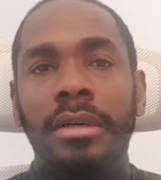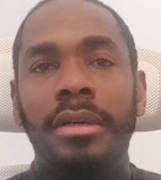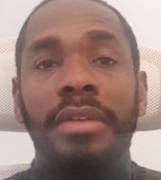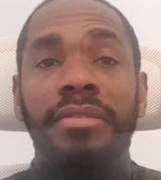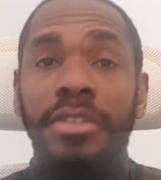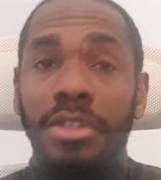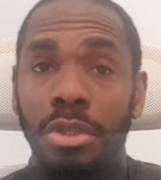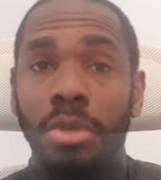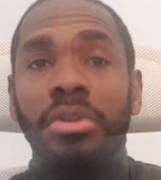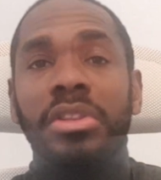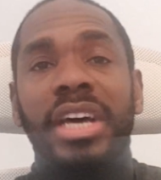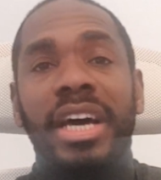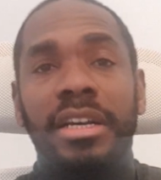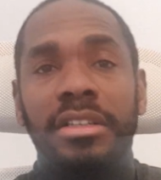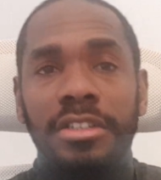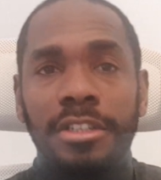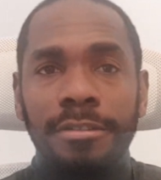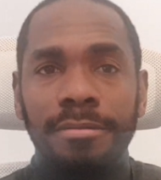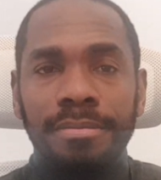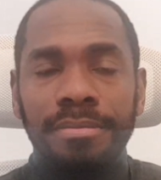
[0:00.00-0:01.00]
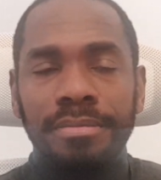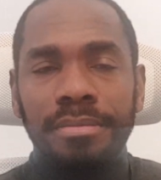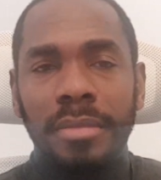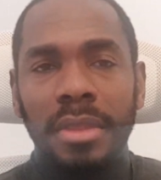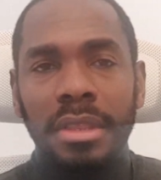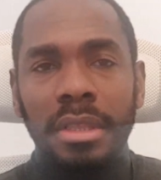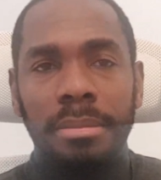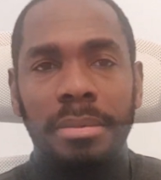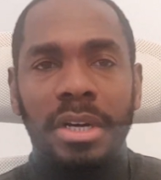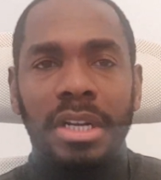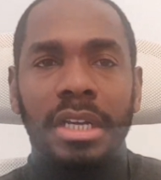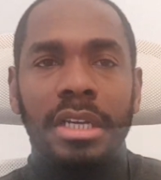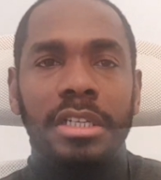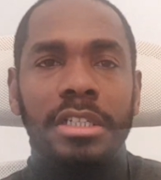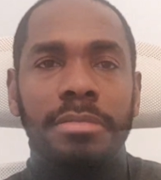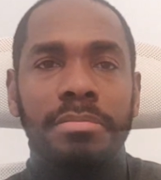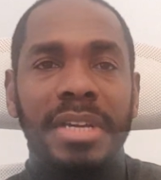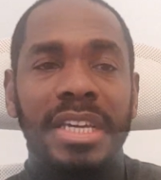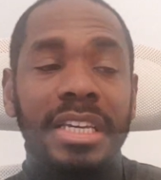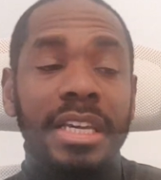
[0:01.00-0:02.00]
If you do that, the body
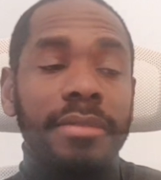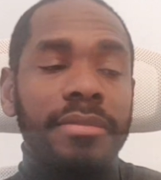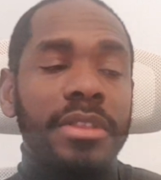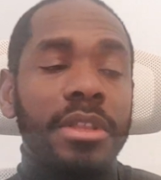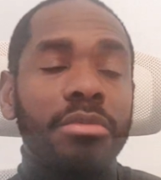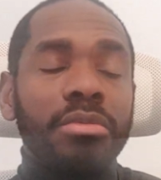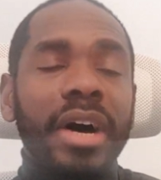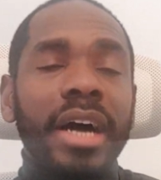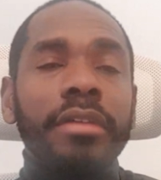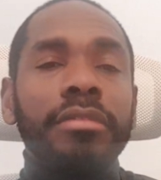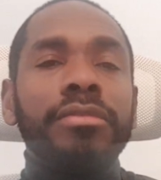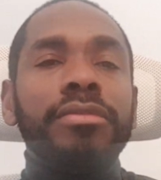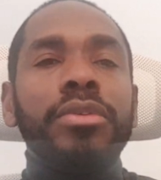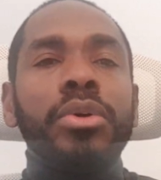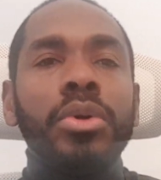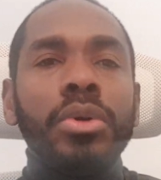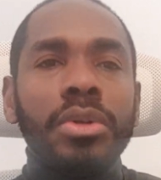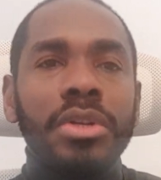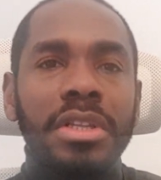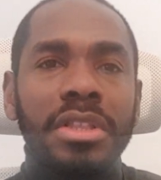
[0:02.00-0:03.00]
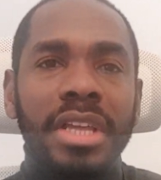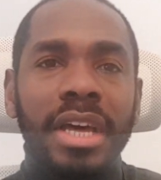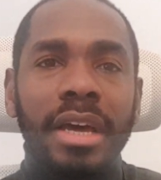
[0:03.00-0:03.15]
is being given the right food, and